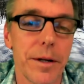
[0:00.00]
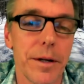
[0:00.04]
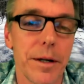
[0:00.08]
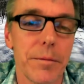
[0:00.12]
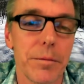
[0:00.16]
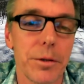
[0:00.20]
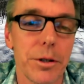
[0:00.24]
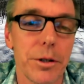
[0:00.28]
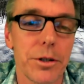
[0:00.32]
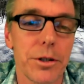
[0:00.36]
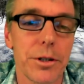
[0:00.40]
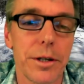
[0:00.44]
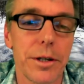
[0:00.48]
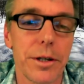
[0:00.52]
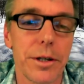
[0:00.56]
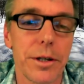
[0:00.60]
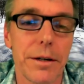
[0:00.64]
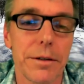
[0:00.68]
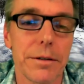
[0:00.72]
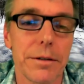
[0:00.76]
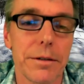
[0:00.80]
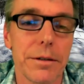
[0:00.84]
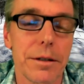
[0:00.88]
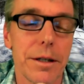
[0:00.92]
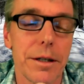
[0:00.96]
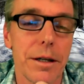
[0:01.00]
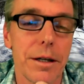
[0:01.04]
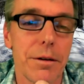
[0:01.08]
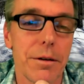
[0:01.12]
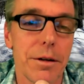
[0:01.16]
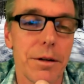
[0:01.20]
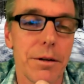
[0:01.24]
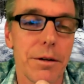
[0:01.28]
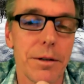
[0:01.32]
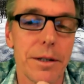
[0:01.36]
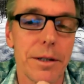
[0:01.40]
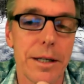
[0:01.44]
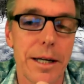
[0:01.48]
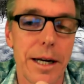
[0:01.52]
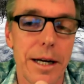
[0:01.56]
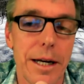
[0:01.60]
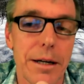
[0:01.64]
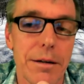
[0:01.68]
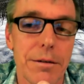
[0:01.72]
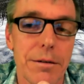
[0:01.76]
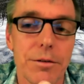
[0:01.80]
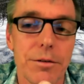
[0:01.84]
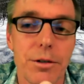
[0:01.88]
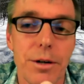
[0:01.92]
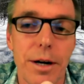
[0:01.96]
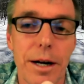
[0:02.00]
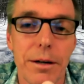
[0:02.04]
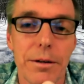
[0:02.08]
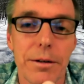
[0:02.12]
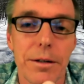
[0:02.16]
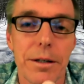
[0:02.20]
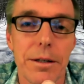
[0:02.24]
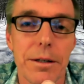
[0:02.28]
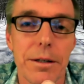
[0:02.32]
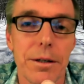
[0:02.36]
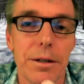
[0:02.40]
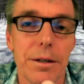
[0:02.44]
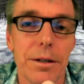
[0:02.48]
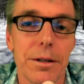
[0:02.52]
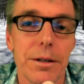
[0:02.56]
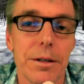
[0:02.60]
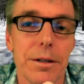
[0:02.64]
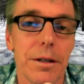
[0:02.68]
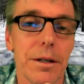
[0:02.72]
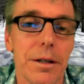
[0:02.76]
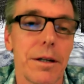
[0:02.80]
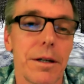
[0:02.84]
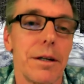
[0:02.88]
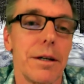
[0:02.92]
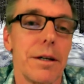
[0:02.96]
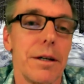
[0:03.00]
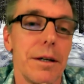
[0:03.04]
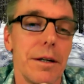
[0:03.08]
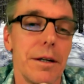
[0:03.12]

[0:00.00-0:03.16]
Um, brook trout are you know the only native trout in New York.